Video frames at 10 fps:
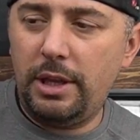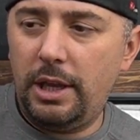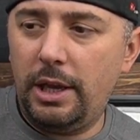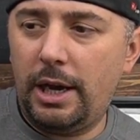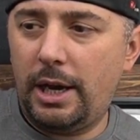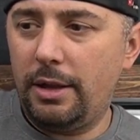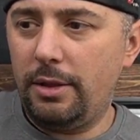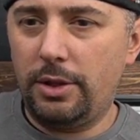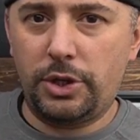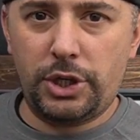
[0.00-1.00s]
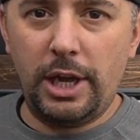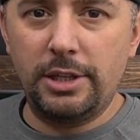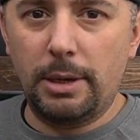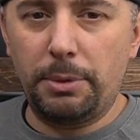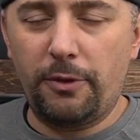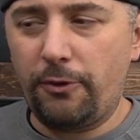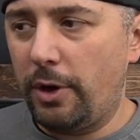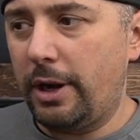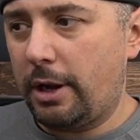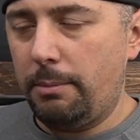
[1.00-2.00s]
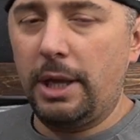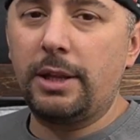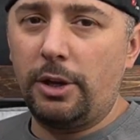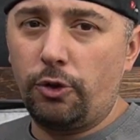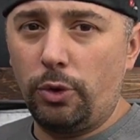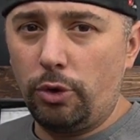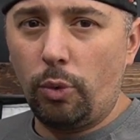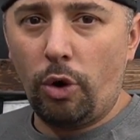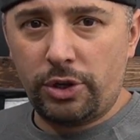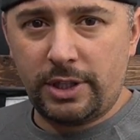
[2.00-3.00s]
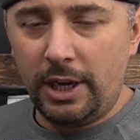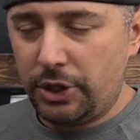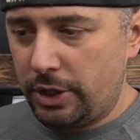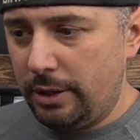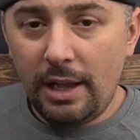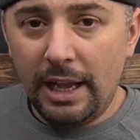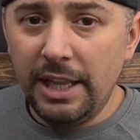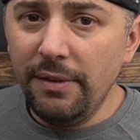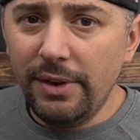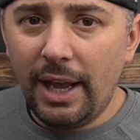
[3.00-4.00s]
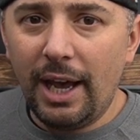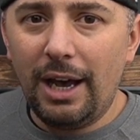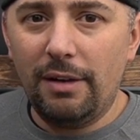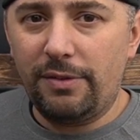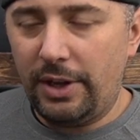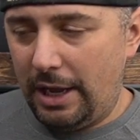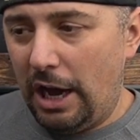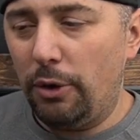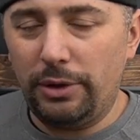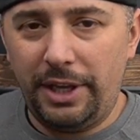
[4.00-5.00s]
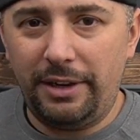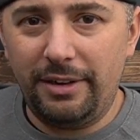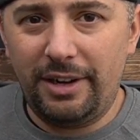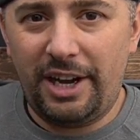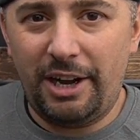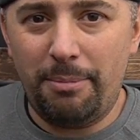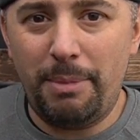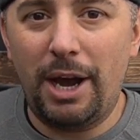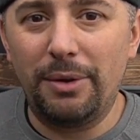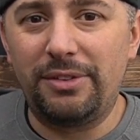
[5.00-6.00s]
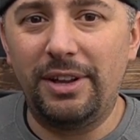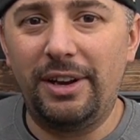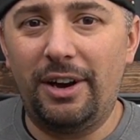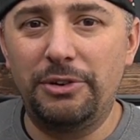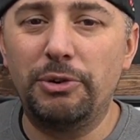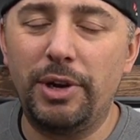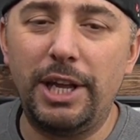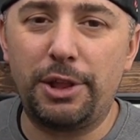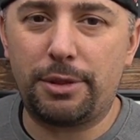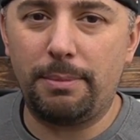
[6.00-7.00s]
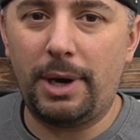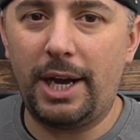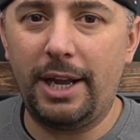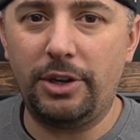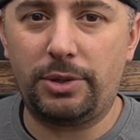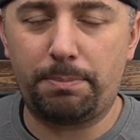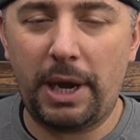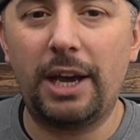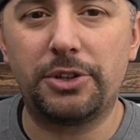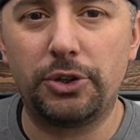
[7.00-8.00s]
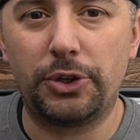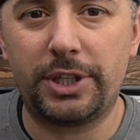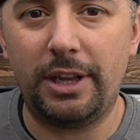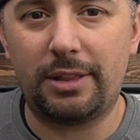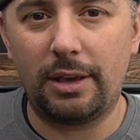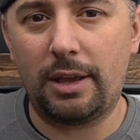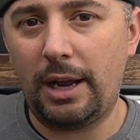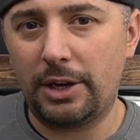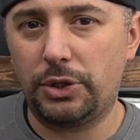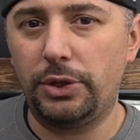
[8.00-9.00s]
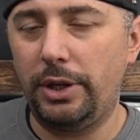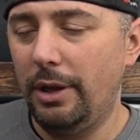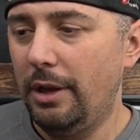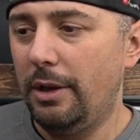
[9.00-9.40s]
the shades up in the front and I can make that into a little workstation. I even have an outlet mounted underneath my passenger seat that can actually